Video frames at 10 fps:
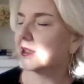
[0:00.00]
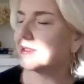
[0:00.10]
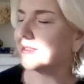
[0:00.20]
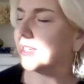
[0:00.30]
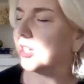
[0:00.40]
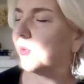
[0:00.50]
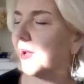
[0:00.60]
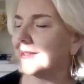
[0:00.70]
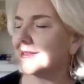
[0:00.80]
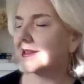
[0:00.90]
the
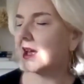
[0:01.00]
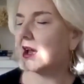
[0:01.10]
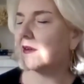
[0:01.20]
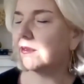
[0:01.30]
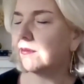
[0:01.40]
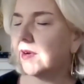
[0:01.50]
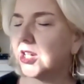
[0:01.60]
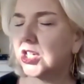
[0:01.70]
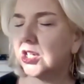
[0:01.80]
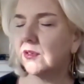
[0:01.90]
sequence of the
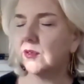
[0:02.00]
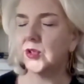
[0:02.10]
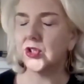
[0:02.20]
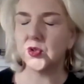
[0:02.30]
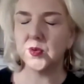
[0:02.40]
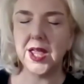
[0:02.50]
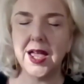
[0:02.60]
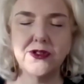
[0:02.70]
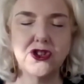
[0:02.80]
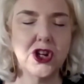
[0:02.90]
ratio which we
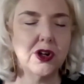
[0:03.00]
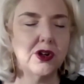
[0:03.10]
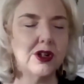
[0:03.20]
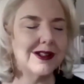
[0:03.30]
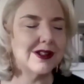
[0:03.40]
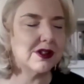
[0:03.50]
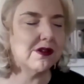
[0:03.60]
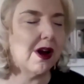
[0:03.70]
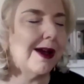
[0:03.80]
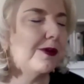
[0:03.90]
have shared and
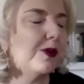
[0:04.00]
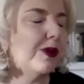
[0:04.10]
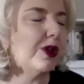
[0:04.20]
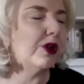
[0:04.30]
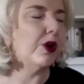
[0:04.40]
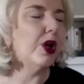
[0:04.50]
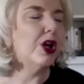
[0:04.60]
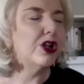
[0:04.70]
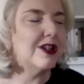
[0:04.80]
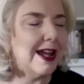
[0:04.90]
described with you
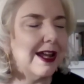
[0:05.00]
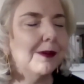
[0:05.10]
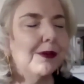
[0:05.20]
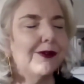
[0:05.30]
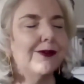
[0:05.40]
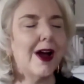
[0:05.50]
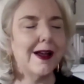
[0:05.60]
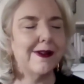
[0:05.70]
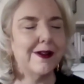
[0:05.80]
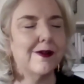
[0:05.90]
to
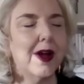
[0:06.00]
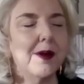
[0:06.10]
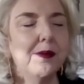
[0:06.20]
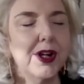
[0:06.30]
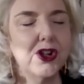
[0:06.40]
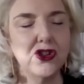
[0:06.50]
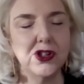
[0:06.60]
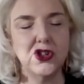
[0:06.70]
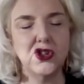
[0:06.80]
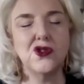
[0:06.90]
amplify their
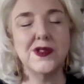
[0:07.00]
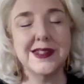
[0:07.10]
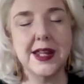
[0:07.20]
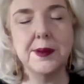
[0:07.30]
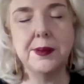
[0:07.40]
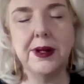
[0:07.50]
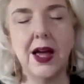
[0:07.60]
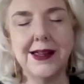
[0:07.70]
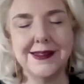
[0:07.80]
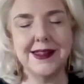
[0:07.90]
vibrations, to
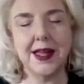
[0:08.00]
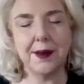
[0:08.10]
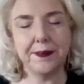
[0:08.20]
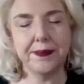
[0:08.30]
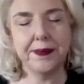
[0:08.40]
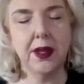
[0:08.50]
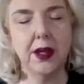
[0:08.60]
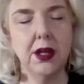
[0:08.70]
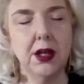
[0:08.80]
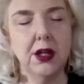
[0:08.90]
stabilize them,
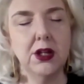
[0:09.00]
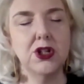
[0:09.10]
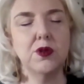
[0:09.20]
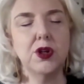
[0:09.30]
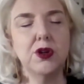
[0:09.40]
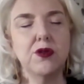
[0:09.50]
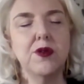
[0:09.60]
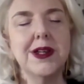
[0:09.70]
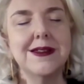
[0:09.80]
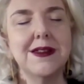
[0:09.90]
to
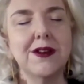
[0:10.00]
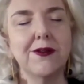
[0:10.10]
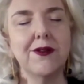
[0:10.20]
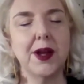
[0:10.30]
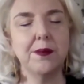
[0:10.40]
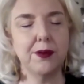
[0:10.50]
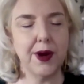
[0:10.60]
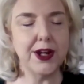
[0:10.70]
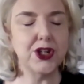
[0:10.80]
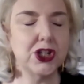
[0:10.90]
increase their
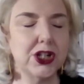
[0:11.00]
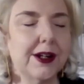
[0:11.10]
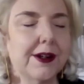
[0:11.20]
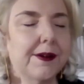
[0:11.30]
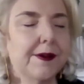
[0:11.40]
vibration.